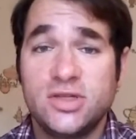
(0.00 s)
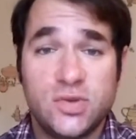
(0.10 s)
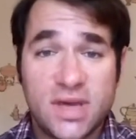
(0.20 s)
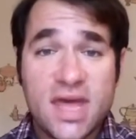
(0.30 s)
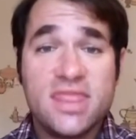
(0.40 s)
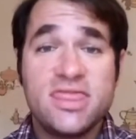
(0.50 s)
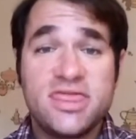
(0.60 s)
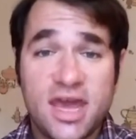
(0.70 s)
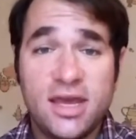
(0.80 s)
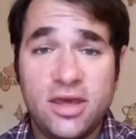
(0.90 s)
So again,
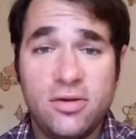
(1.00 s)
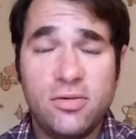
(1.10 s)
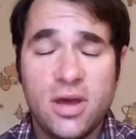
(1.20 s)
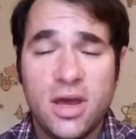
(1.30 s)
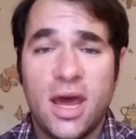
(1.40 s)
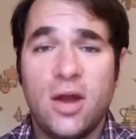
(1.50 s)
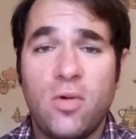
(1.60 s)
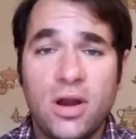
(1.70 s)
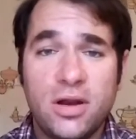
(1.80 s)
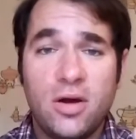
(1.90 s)
thank you, and I
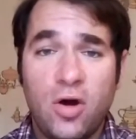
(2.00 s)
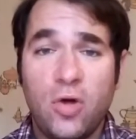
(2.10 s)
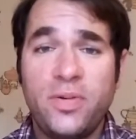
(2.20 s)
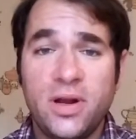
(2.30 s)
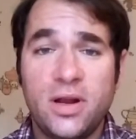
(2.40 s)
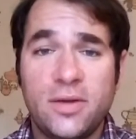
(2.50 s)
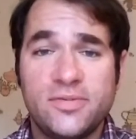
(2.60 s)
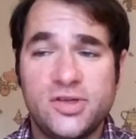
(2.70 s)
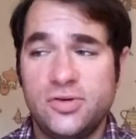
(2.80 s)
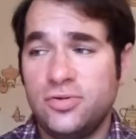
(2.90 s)
wanted to open it
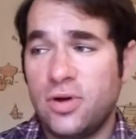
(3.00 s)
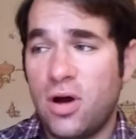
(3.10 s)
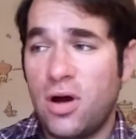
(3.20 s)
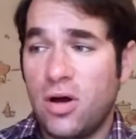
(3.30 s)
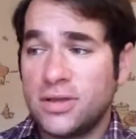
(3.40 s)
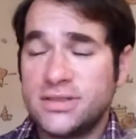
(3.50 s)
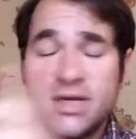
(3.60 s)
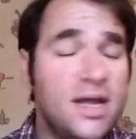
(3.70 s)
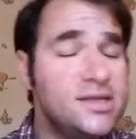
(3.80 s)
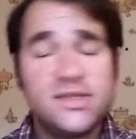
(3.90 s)
up to
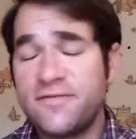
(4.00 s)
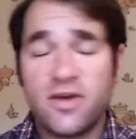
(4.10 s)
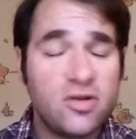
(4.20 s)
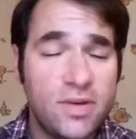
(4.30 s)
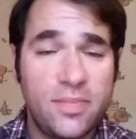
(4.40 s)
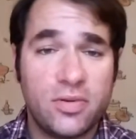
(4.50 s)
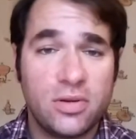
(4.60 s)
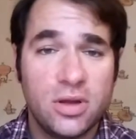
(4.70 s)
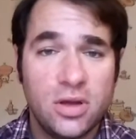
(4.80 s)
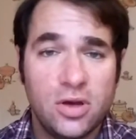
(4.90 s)
tons of other
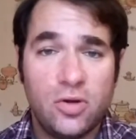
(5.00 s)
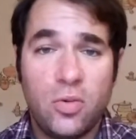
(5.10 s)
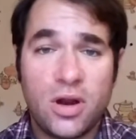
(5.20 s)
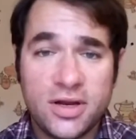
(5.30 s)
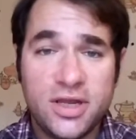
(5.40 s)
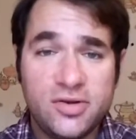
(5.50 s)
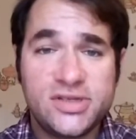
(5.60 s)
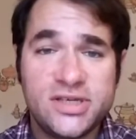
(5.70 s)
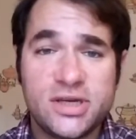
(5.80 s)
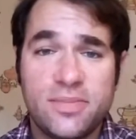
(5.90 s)
people who wanted to
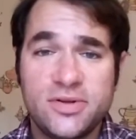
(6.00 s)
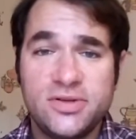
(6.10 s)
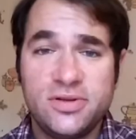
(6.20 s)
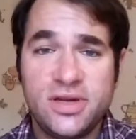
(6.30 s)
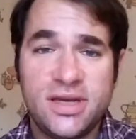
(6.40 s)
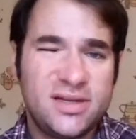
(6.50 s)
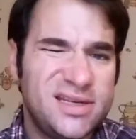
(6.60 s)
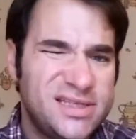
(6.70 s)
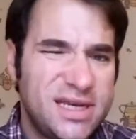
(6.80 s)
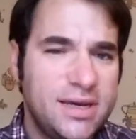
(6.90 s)
use this opportunity
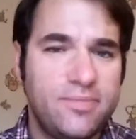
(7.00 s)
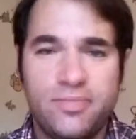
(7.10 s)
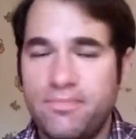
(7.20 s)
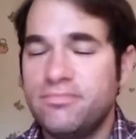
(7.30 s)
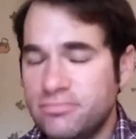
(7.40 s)
to say